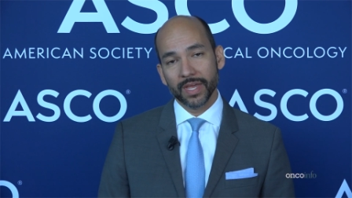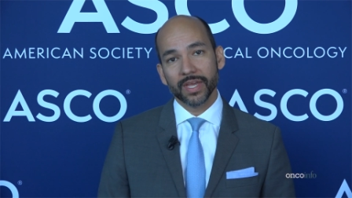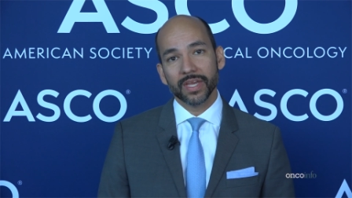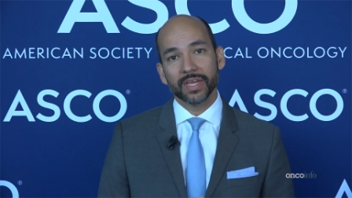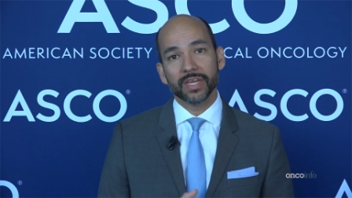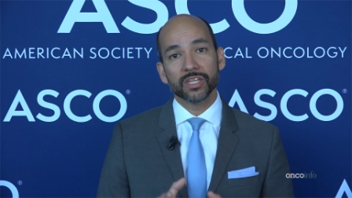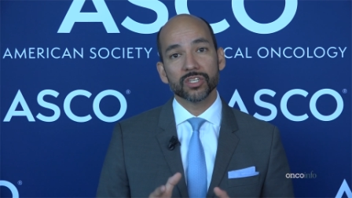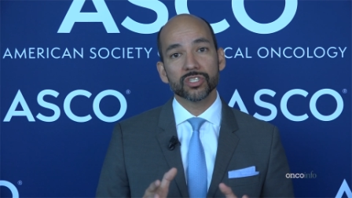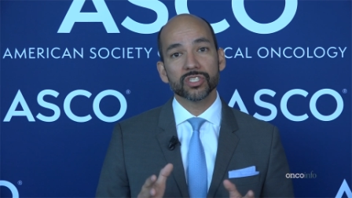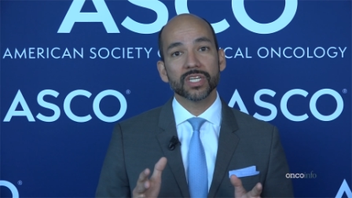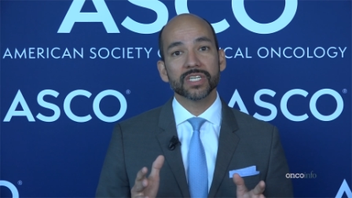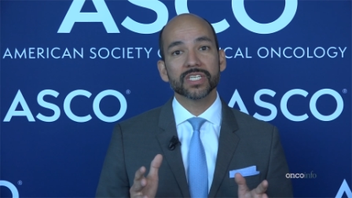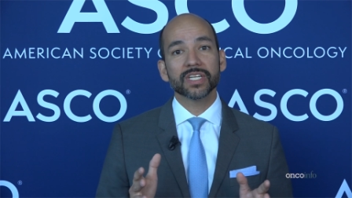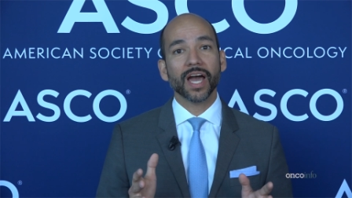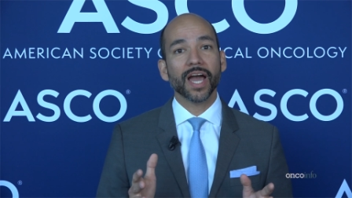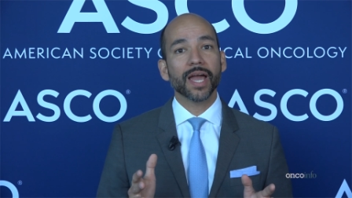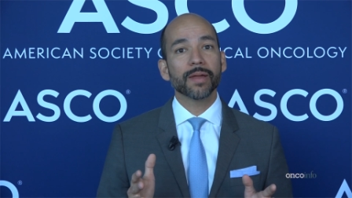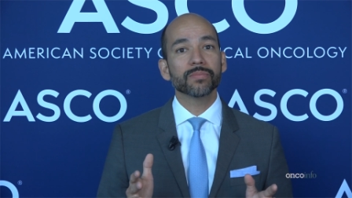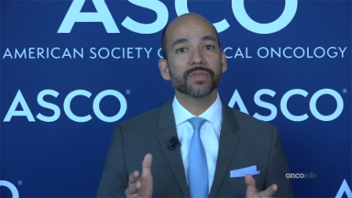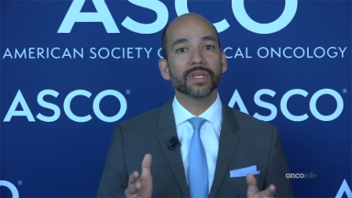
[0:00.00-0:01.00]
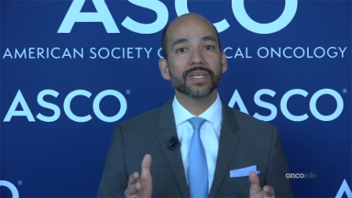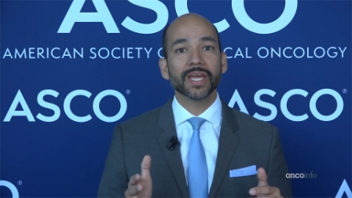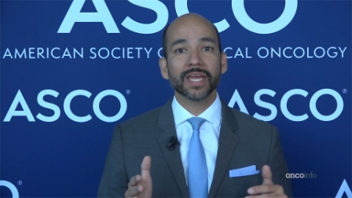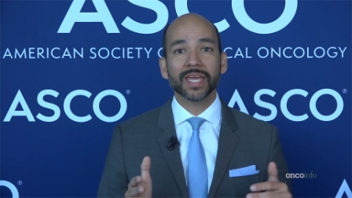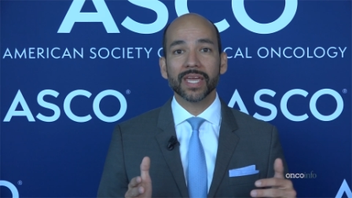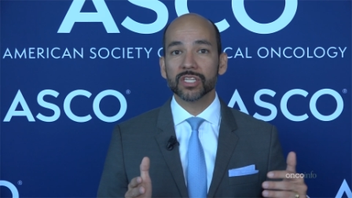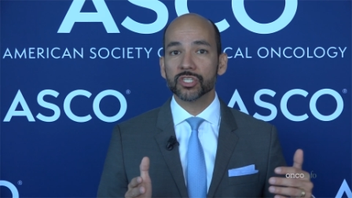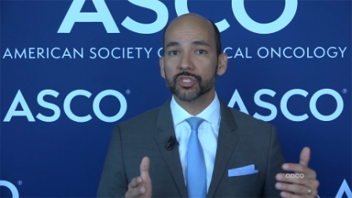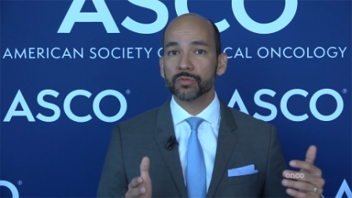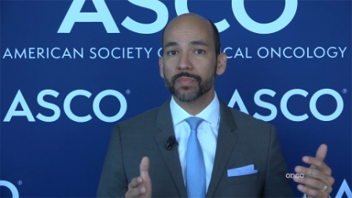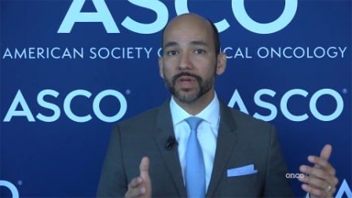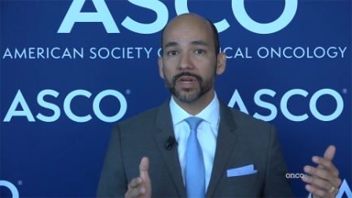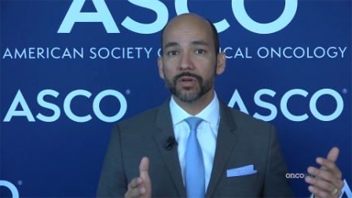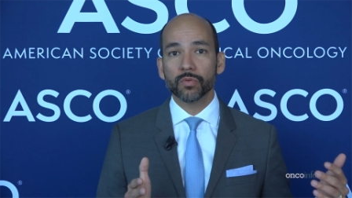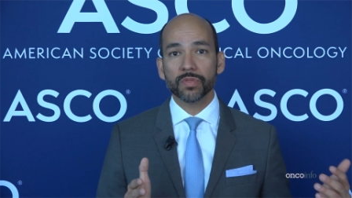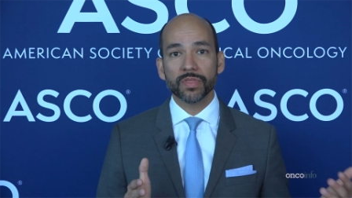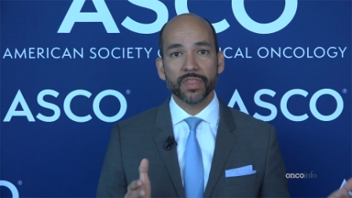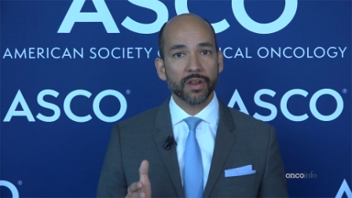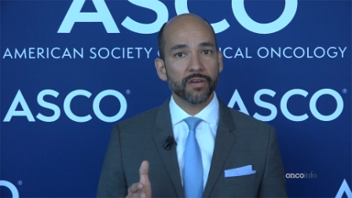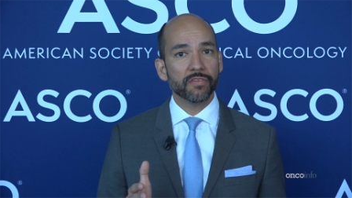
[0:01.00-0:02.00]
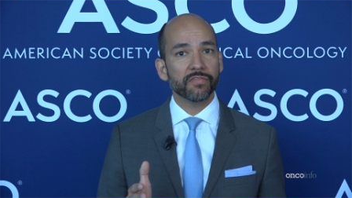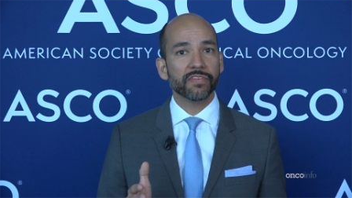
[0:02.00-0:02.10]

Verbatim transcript: It is the time that they can spend with their